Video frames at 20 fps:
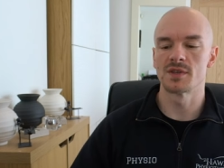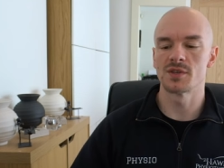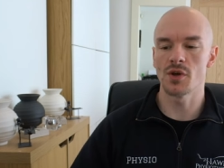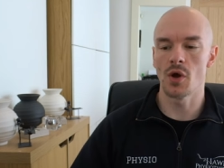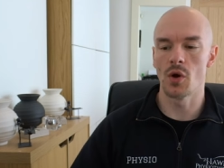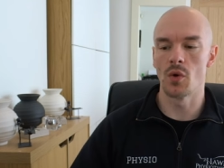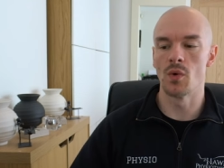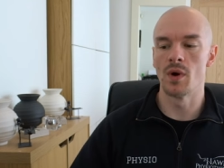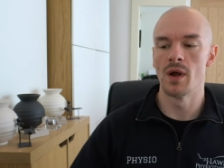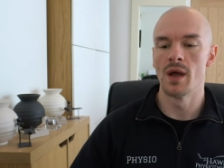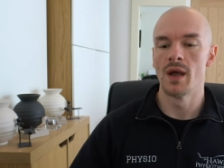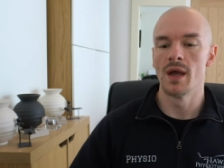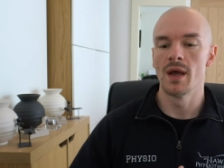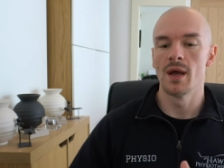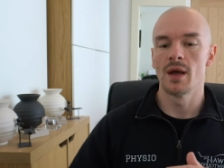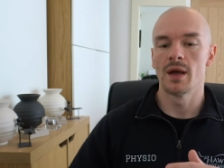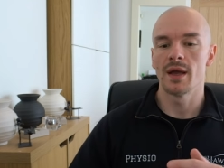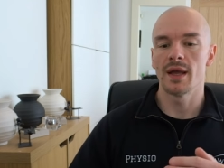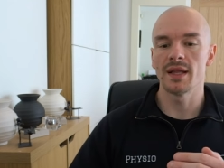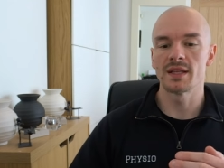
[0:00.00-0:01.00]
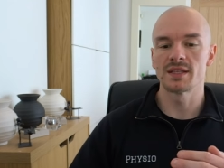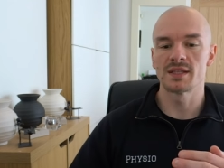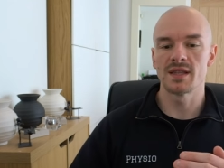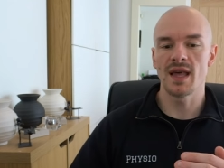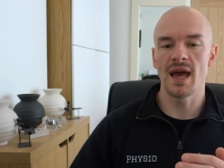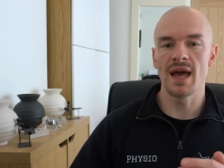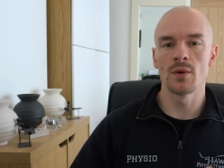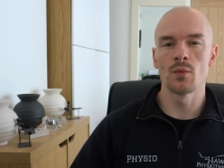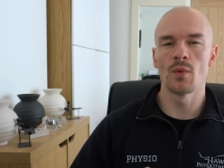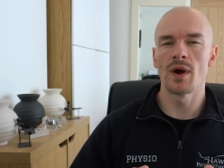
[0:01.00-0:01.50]
So it's
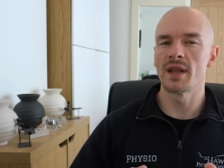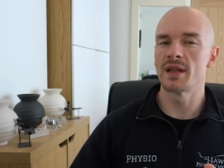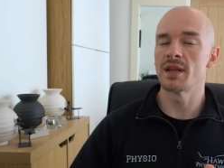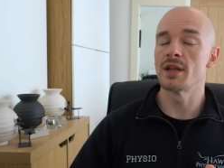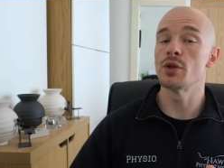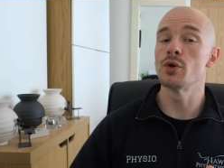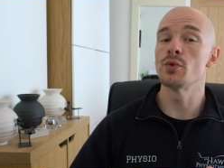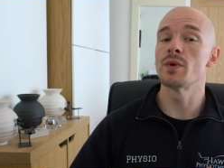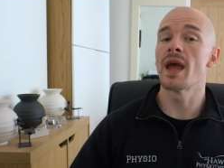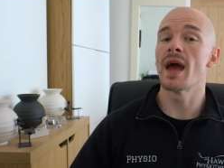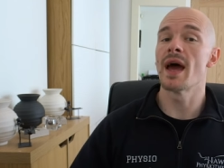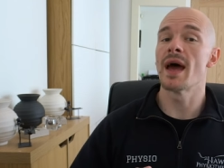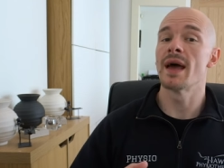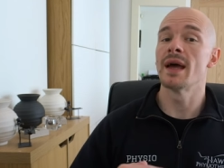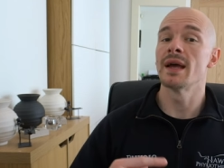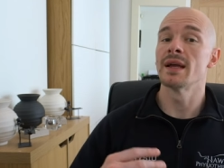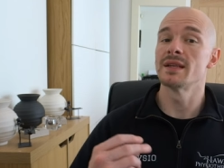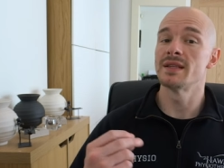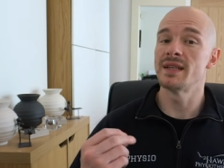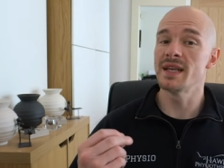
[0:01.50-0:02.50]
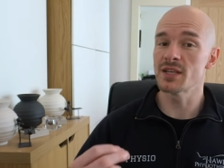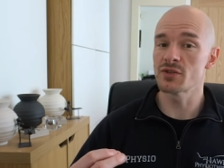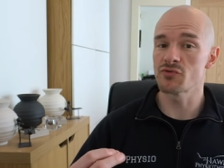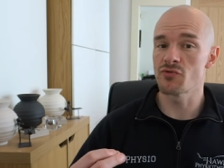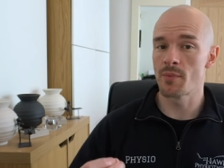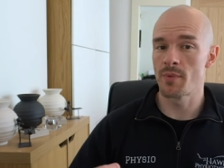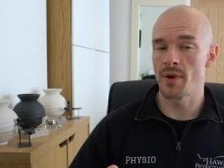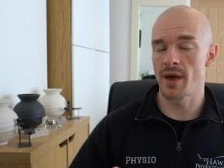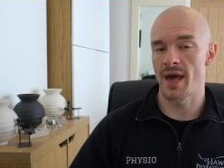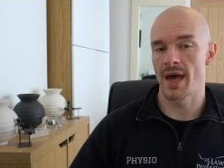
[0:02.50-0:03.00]
then when you get
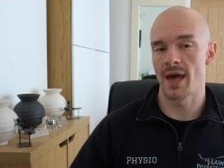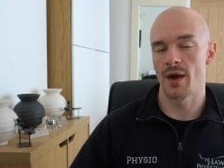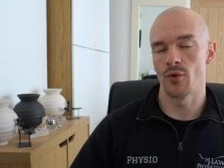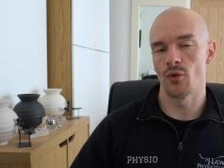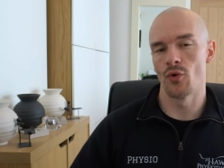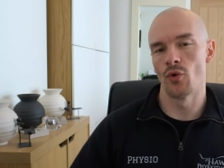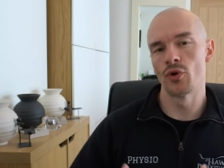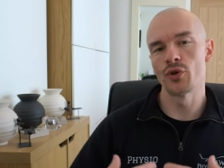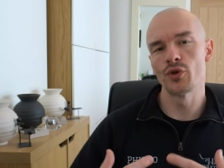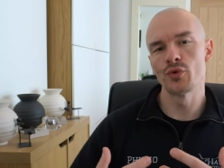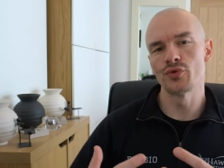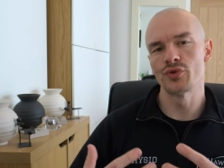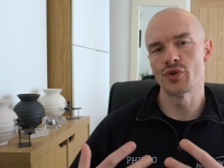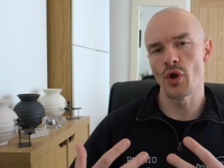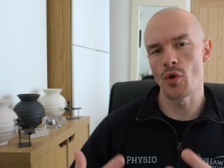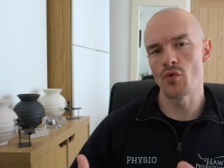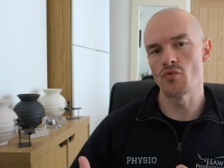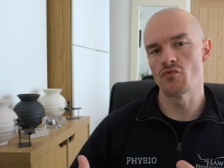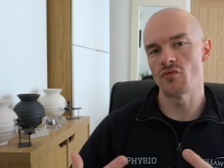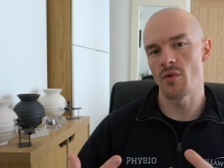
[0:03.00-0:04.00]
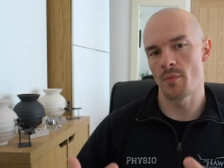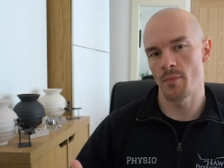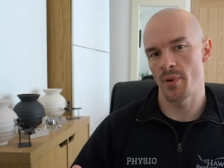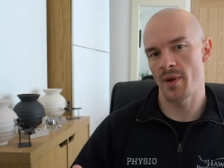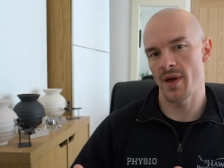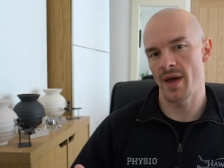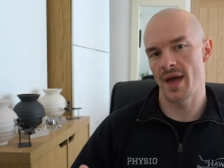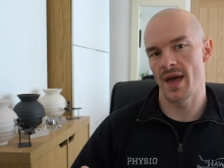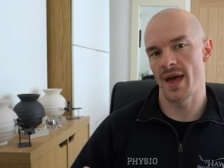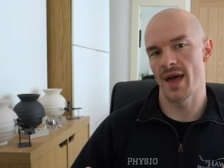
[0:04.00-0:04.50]
disrepair or you don't
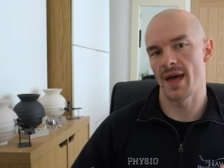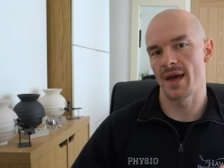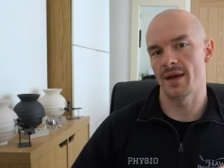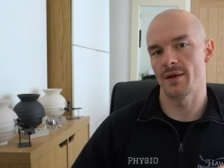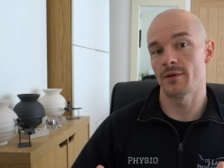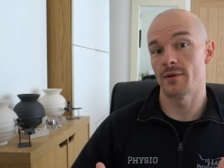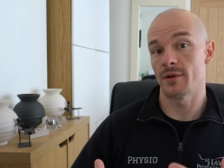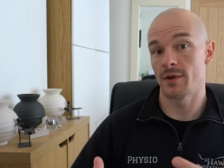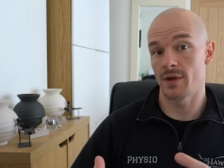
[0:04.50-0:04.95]
repair